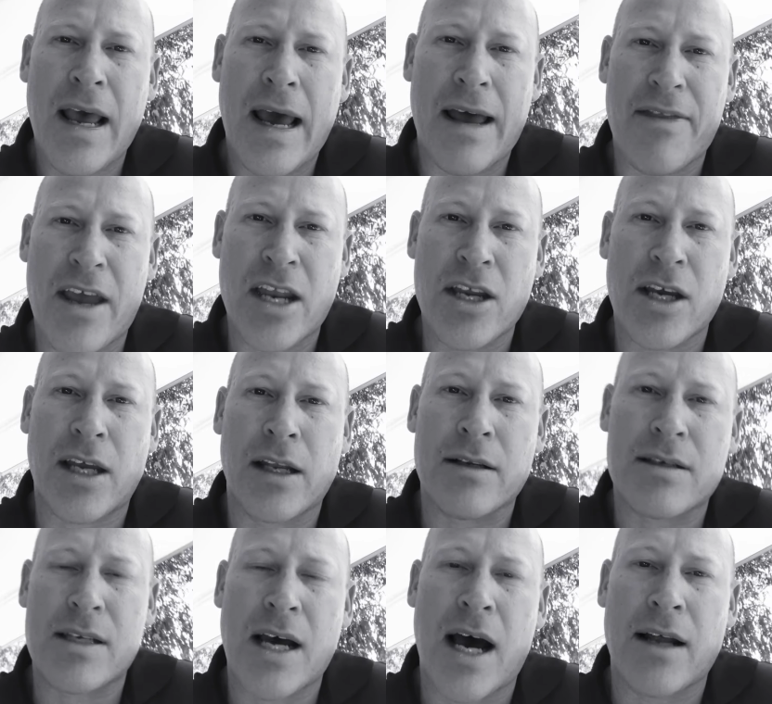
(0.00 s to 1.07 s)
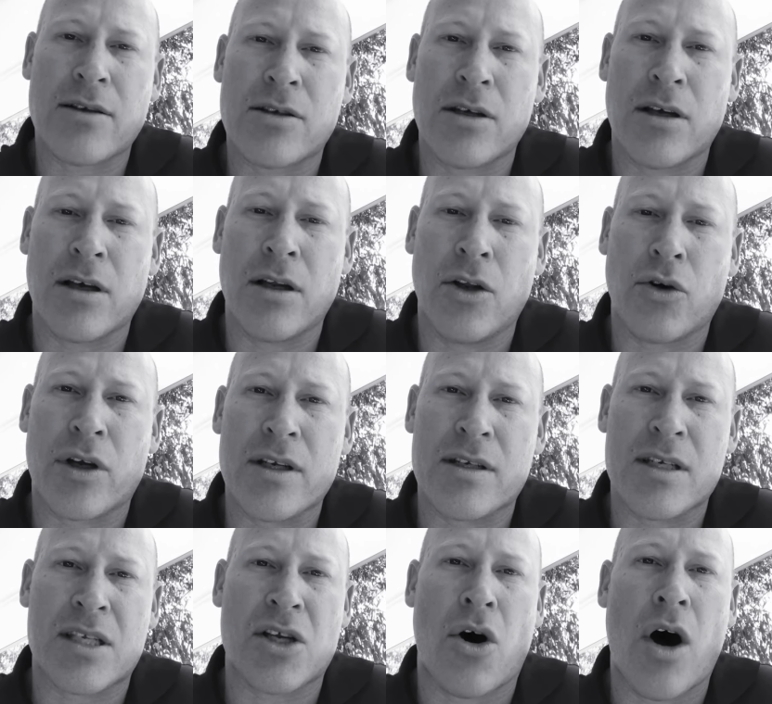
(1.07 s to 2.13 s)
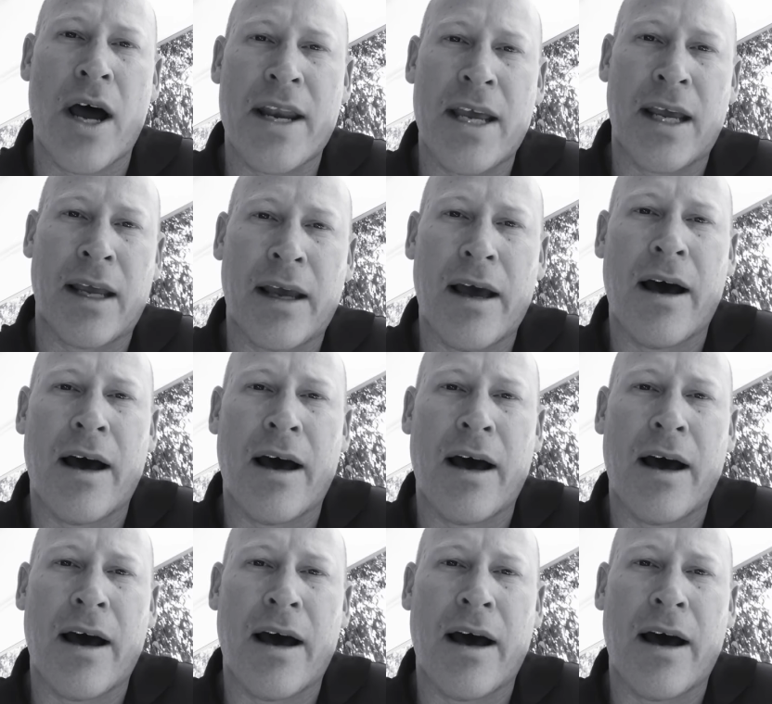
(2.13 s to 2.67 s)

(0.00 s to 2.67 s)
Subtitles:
And then you can start to look at designing